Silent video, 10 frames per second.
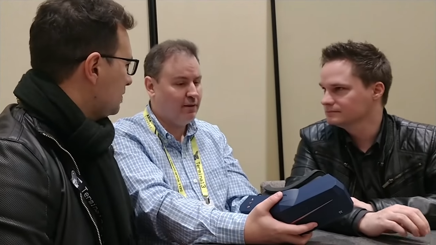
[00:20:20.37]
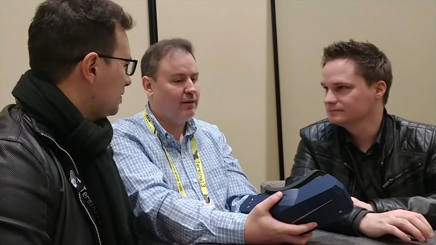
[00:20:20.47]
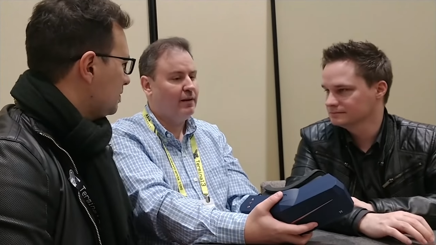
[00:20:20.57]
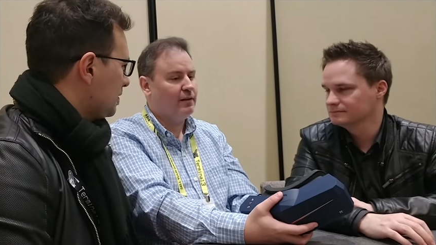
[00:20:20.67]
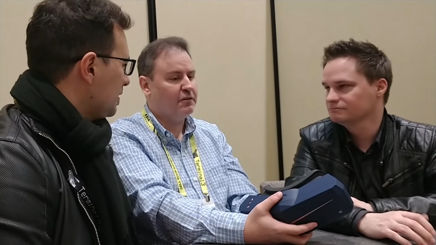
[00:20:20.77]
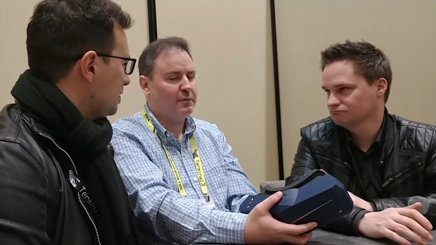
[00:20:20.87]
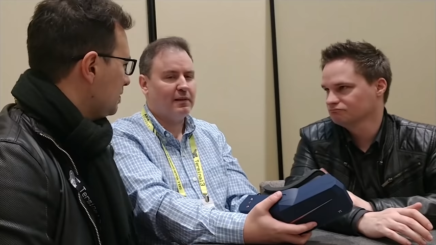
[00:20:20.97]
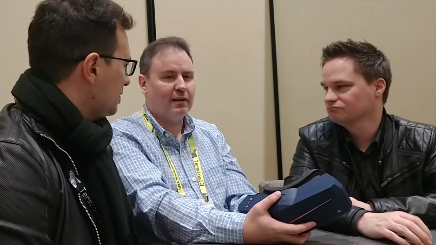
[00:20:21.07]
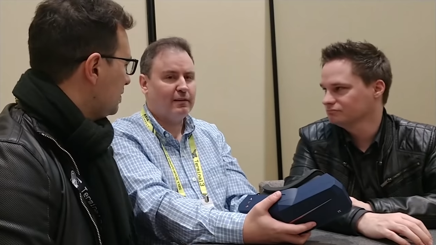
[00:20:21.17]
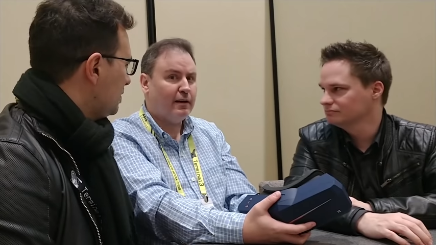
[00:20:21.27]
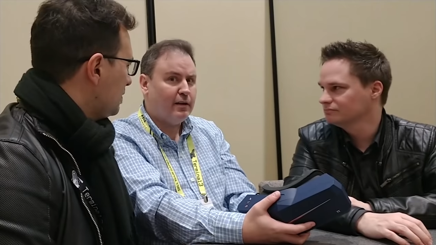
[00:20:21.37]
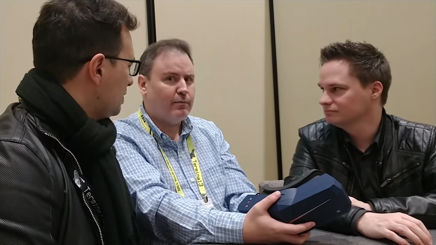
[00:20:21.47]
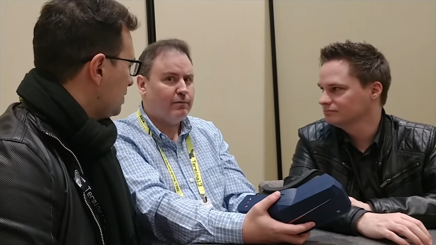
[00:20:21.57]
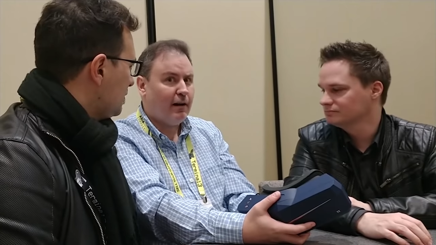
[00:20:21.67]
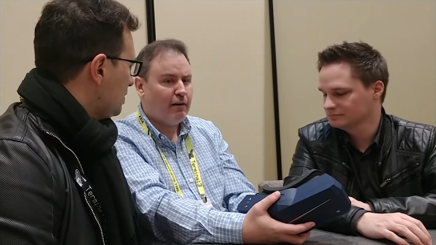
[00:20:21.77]
Speaker 1: you know, right. those would be like
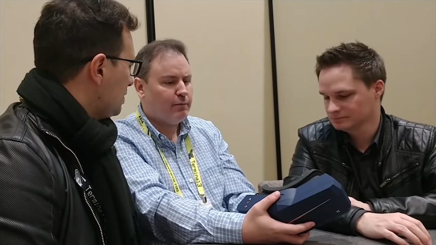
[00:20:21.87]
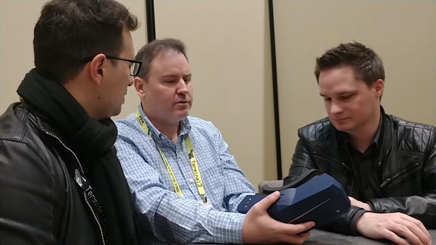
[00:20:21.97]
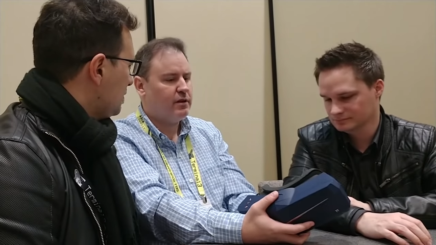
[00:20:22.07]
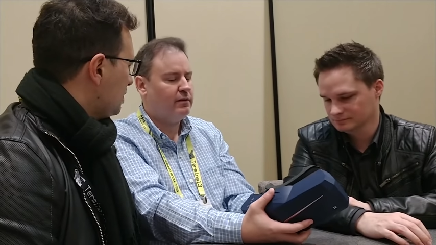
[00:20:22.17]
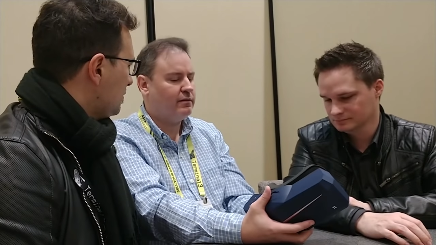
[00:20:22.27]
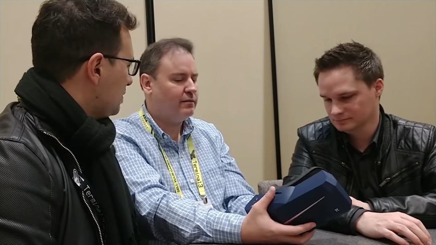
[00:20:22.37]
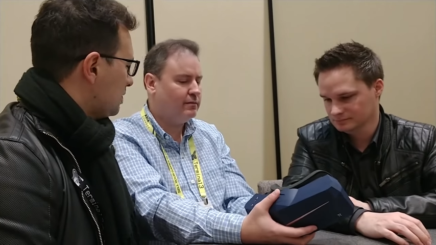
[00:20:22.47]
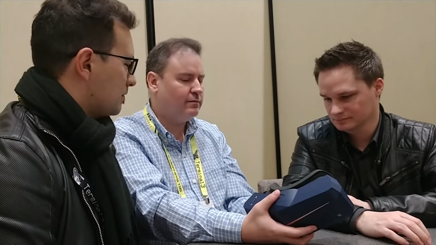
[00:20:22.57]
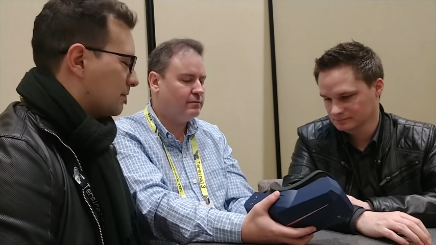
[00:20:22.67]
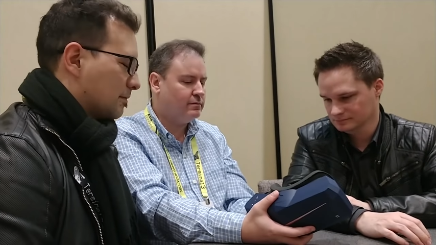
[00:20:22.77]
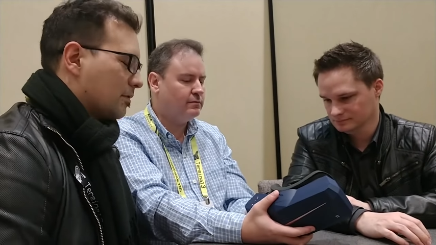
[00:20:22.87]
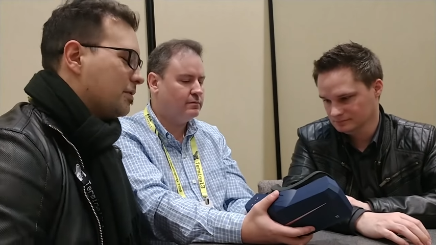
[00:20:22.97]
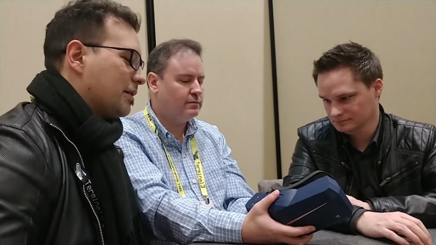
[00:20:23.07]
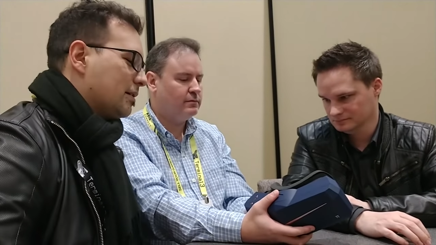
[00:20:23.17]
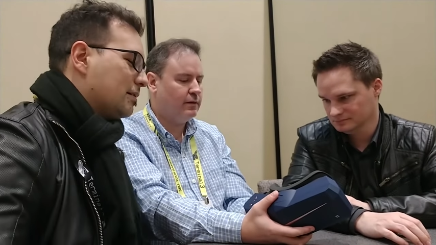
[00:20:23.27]
ninety-five percent.
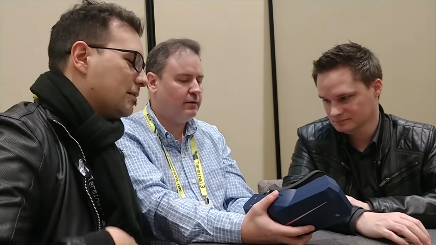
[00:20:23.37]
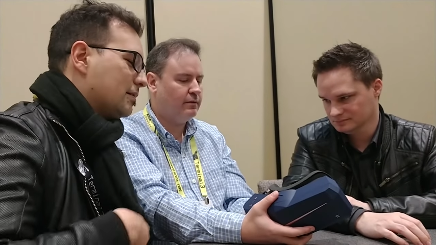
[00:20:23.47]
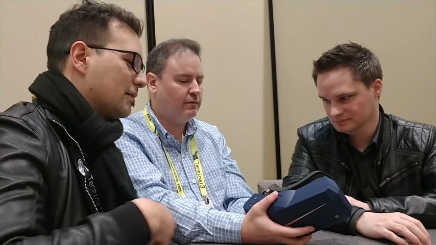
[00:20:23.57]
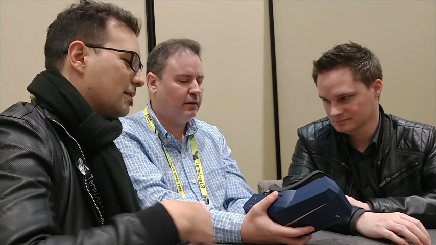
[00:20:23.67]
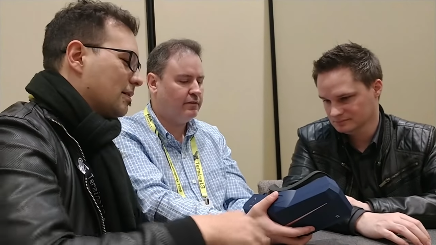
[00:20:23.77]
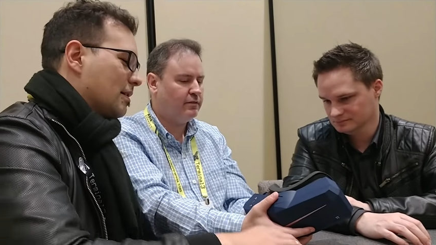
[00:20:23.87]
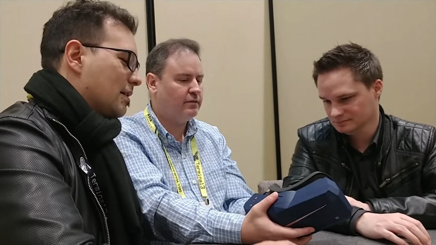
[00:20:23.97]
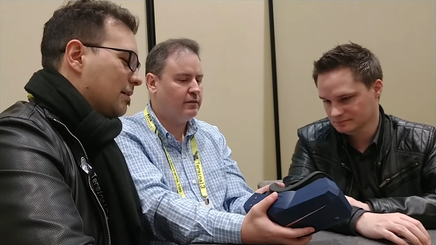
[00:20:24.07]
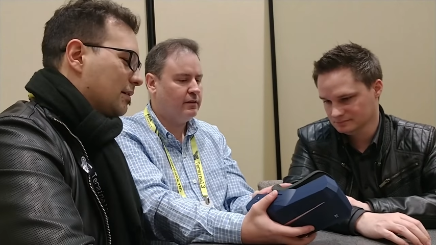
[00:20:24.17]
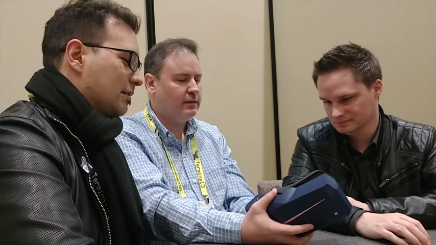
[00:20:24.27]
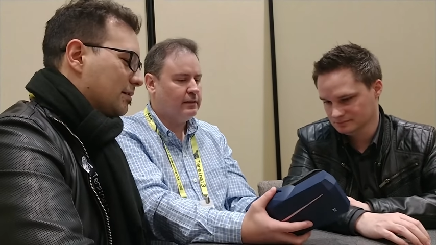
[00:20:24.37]
Okay. Uh, devices.